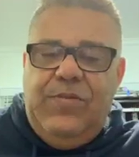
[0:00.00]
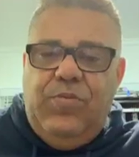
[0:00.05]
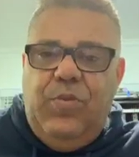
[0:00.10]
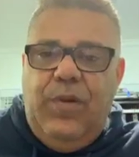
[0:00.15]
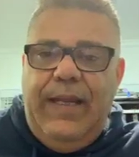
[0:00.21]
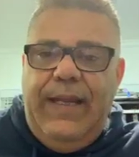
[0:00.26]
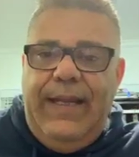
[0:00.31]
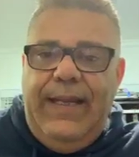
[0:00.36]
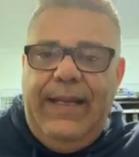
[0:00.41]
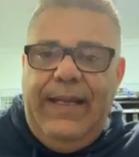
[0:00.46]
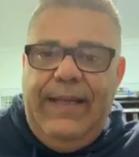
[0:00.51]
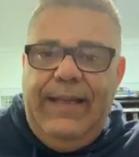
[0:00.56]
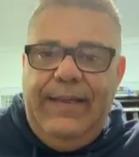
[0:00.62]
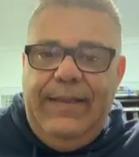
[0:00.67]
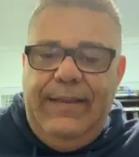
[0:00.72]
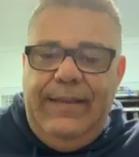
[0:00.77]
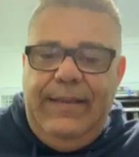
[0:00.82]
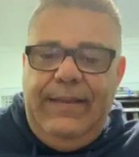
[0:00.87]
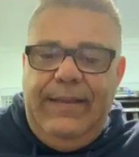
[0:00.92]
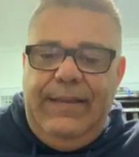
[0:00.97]
where
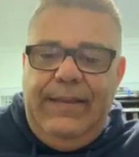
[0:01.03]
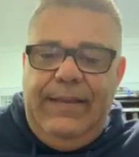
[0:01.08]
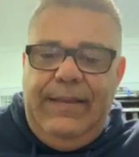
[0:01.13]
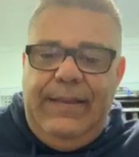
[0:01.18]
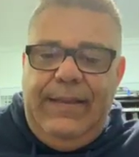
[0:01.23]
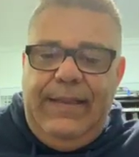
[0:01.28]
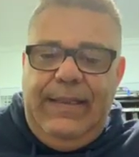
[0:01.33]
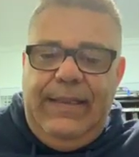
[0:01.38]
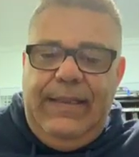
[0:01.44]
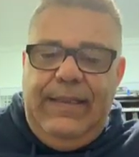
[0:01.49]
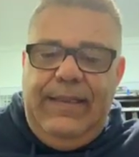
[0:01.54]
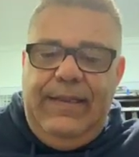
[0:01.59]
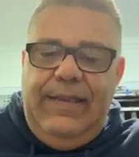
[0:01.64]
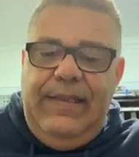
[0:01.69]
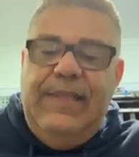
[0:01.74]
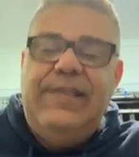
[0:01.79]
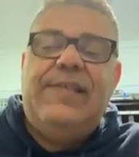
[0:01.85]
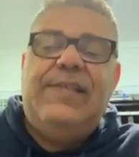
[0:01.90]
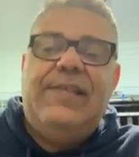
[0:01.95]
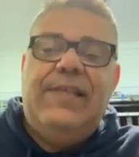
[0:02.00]

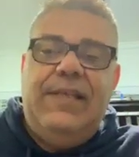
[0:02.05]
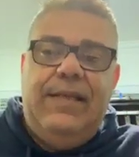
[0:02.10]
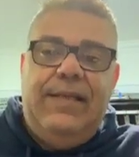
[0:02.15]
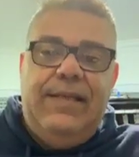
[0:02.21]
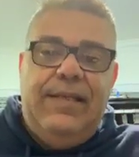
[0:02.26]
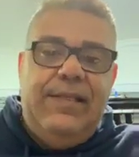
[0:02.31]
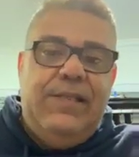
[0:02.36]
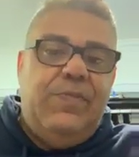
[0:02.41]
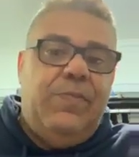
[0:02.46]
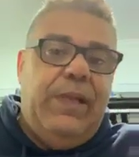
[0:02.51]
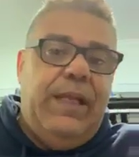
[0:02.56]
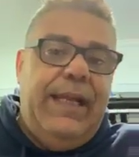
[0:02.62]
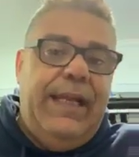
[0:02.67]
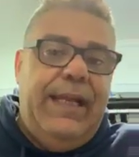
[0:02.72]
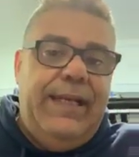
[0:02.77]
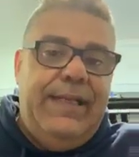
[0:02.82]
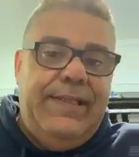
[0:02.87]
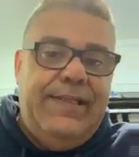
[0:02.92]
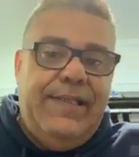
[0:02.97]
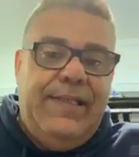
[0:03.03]
this
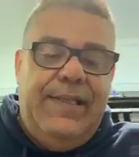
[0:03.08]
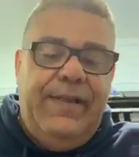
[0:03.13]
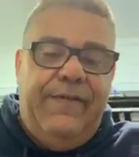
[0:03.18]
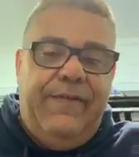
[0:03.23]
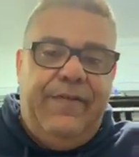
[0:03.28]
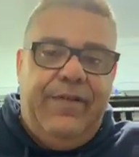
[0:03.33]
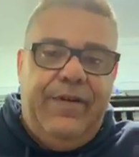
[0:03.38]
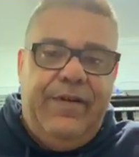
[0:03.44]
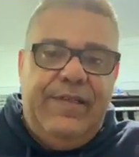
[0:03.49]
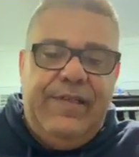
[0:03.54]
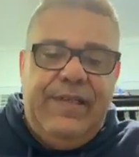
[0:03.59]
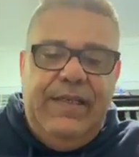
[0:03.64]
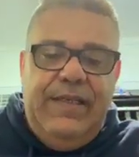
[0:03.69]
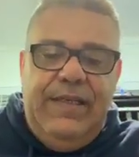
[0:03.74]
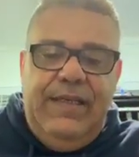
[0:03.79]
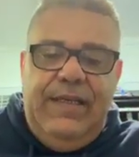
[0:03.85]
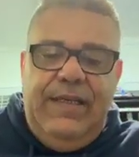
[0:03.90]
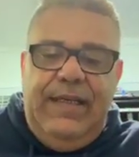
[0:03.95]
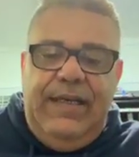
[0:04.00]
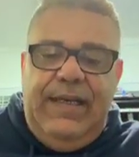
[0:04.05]
plan is different,
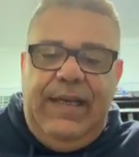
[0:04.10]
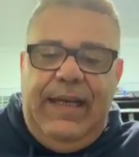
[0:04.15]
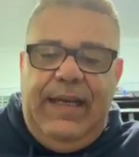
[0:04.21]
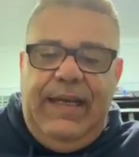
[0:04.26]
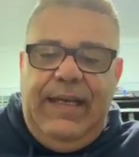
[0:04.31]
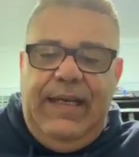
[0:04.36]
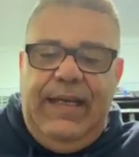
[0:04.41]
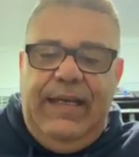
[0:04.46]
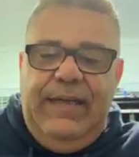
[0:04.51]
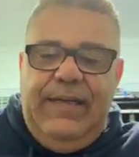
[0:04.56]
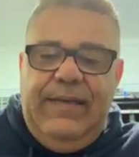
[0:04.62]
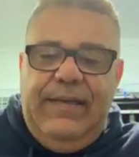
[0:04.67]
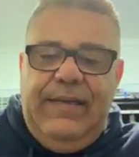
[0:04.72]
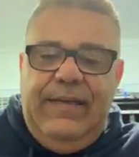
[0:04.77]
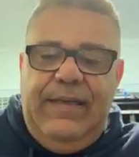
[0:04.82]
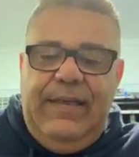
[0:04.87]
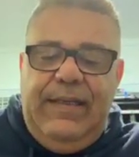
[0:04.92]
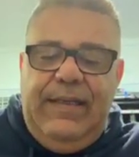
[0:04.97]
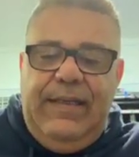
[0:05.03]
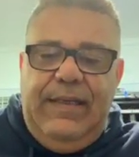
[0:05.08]
and
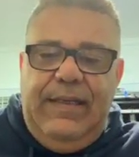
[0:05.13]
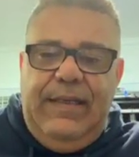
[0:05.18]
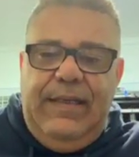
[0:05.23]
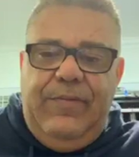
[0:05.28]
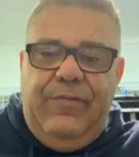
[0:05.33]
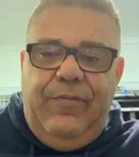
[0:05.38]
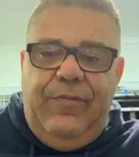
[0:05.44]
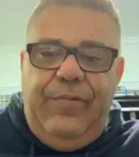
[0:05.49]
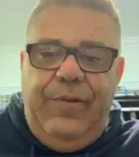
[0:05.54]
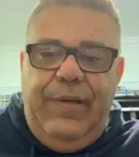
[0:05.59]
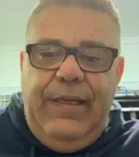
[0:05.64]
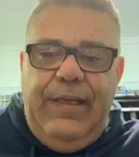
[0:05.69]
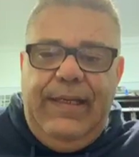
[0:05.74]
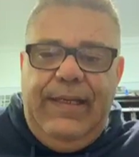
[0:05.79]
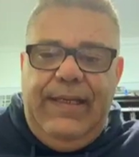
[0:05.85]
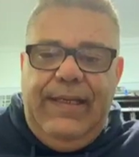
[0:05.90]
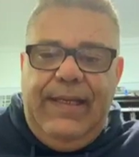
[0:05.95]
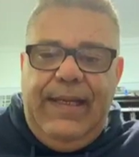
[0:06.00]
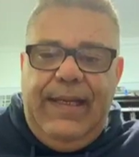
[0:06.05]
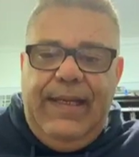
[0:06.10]
it really
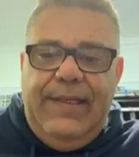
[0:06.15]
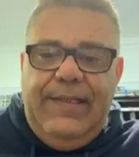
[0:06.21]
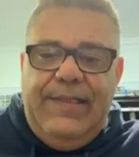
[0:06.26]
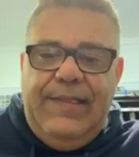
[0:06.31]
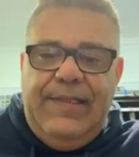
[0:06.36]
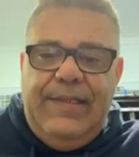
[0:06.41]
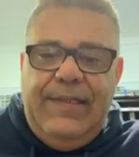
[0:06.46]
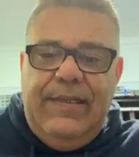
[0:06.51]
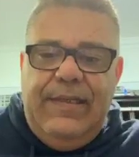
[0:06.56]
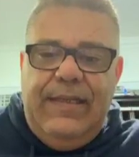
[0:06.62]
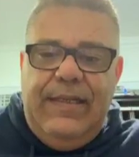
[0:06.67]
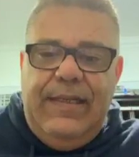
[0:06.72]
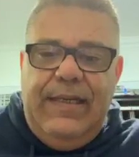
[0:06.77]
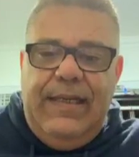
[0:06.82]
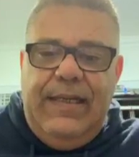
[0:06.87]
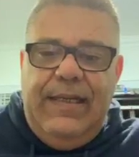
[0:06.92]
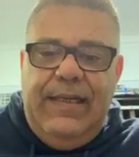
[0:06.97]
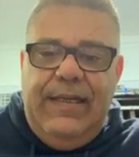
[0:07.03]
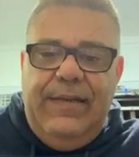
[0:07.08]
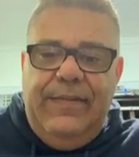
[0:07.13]
does
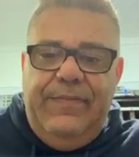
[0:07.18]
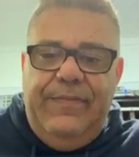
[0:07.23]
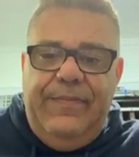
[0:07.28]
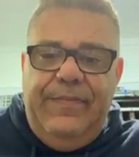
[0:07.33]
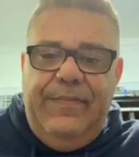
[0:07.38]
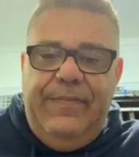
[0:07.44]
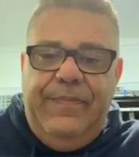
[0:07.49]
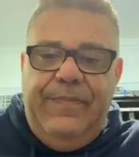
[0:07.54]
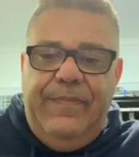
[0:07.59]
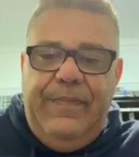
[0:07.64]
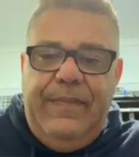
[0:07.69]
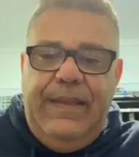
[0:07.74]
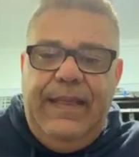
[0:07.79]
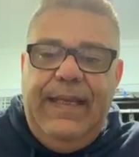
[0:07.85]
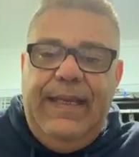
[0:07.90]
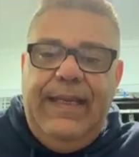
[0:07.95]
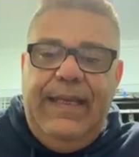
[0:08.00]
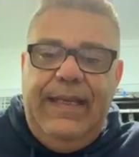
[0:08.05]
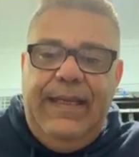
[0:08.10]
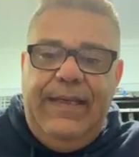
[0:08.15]

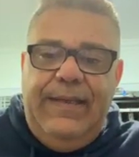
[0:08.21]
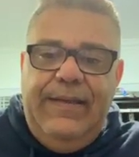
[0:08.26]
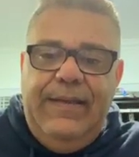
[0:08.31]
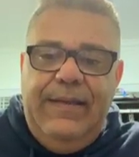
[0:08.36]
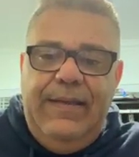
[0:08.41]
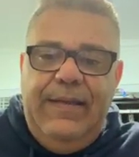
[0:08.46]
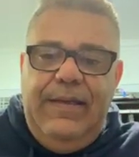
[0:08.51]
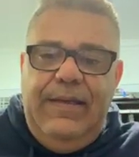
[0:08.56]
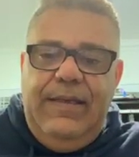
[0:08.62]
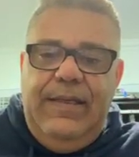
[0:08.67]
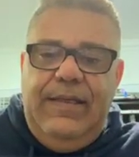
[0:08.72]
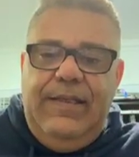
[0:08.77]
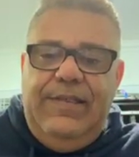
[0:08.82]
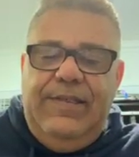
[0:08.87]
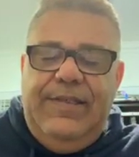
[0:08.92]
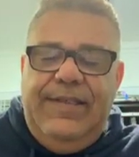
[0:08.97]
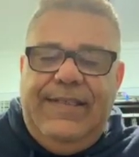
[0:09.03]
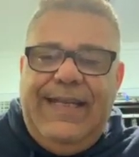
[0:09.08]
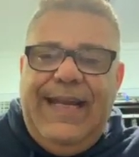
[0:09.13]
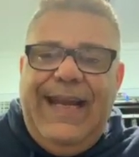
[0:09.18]
need
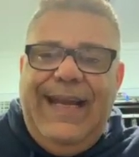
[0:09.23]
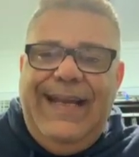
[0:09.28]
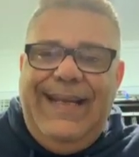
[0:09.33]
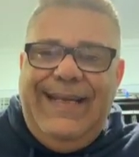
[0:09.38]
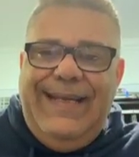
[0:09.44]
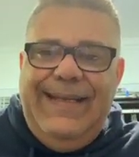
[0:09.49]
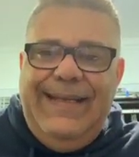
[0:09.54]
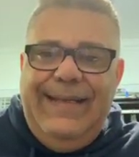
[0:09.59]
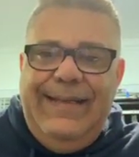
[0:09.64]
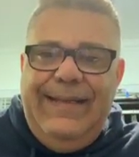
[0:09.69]
to take,